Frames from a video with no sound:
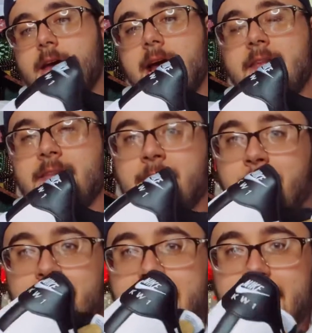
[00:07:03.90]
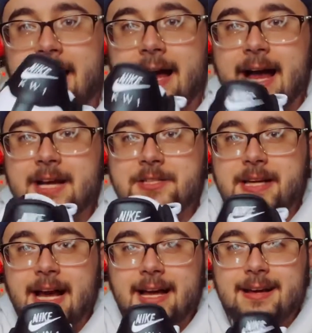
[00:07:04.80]
And then the back, I actually
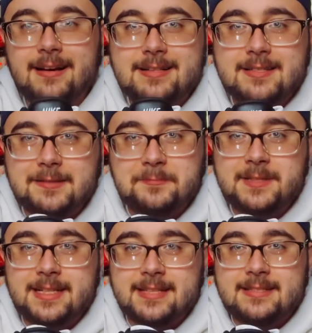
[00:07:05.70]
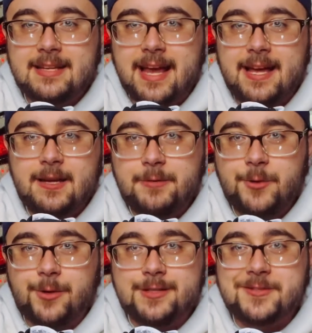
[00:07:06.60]
got custom. It's
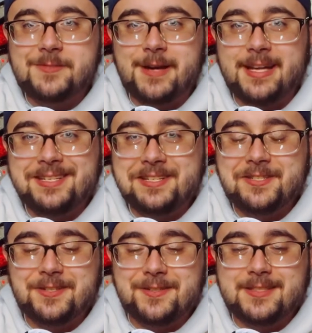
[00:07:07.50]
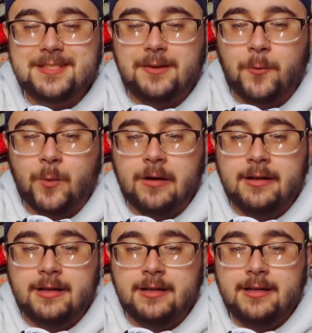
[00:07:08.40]
KW1, so it's my initials
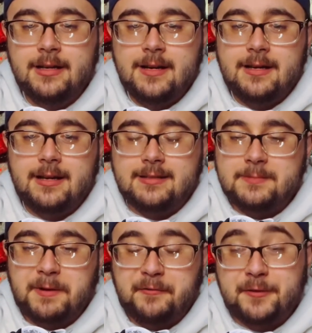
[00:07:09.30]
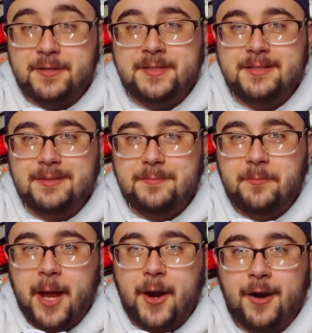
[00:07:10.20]
1, because it's my first
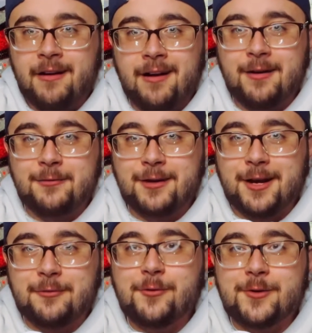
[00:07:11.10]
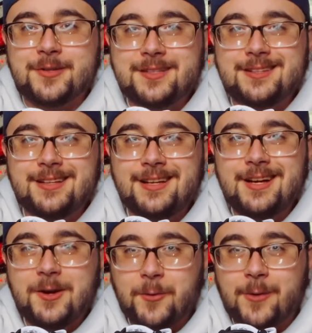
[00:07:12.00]
pair of Air Force
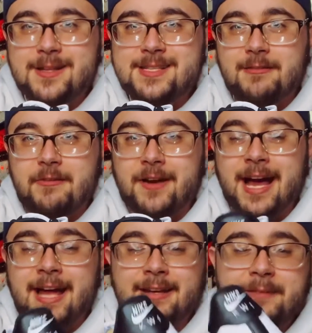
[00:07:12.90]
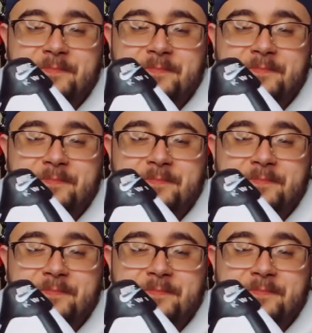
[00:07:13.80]
Ones I've ever gotten.